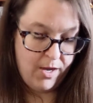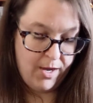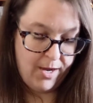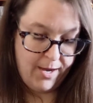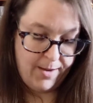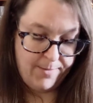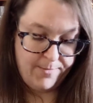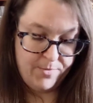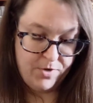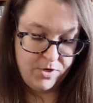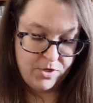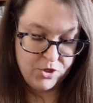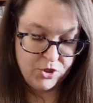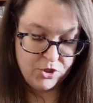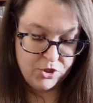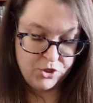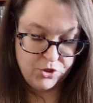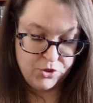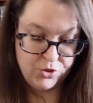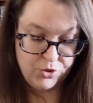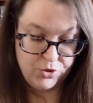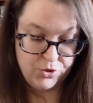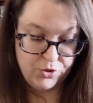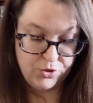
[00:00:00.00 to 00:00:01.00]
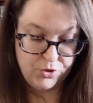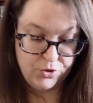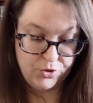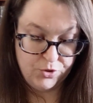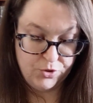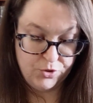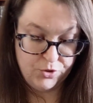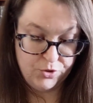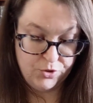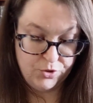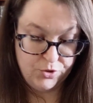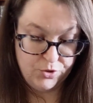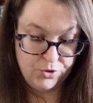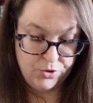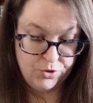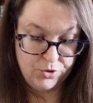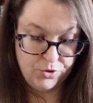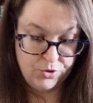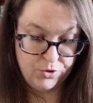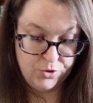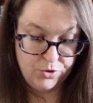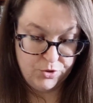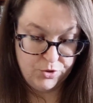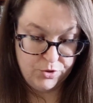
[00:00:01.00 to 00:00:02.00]
I'm not
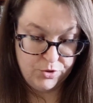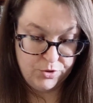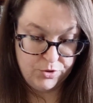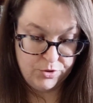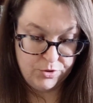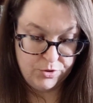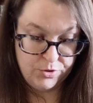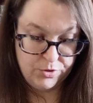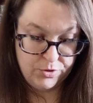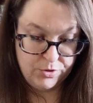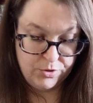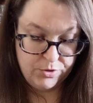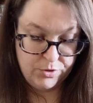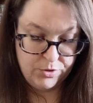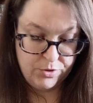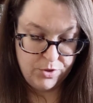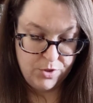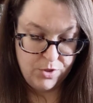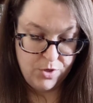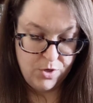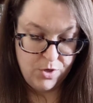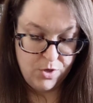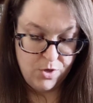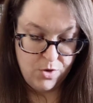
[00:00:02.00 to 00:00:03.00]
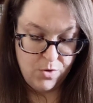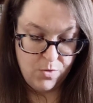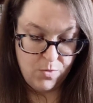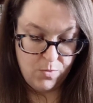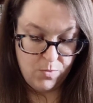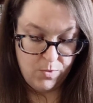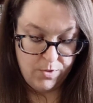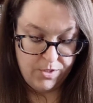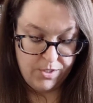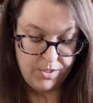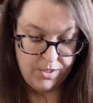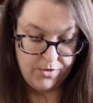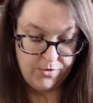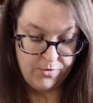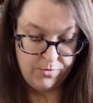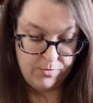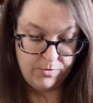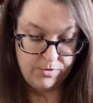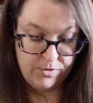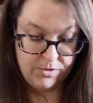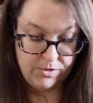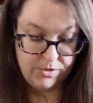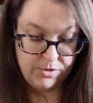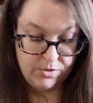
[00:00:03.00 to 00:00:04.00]
sure what the other
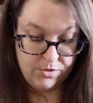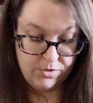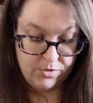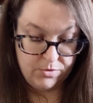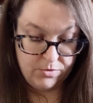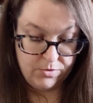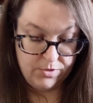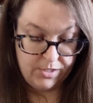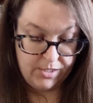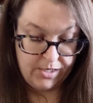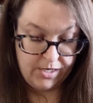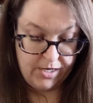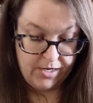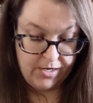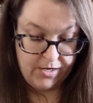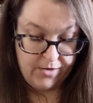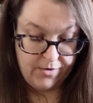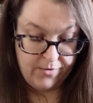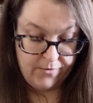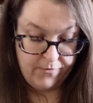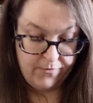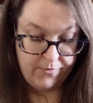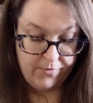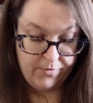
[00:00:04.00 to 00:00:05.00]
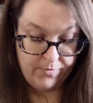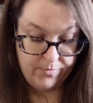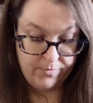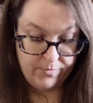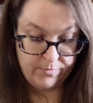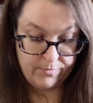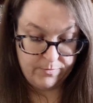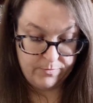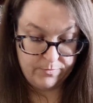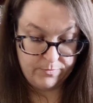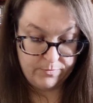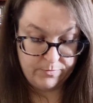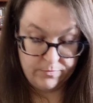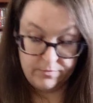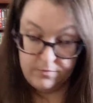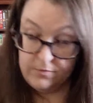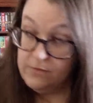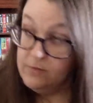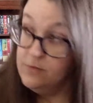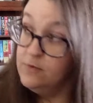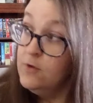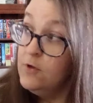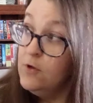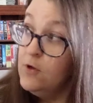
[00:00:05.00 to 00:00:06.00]
one is called that I have.
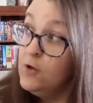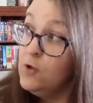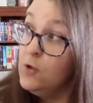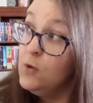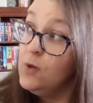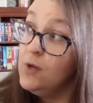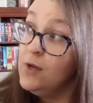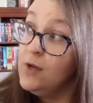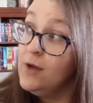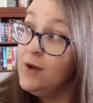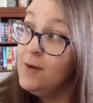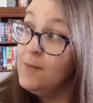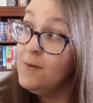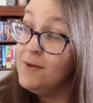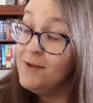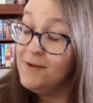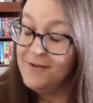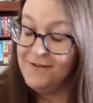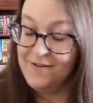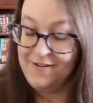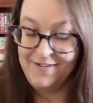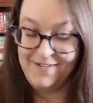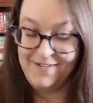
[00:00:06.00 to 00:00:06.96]
You can come in.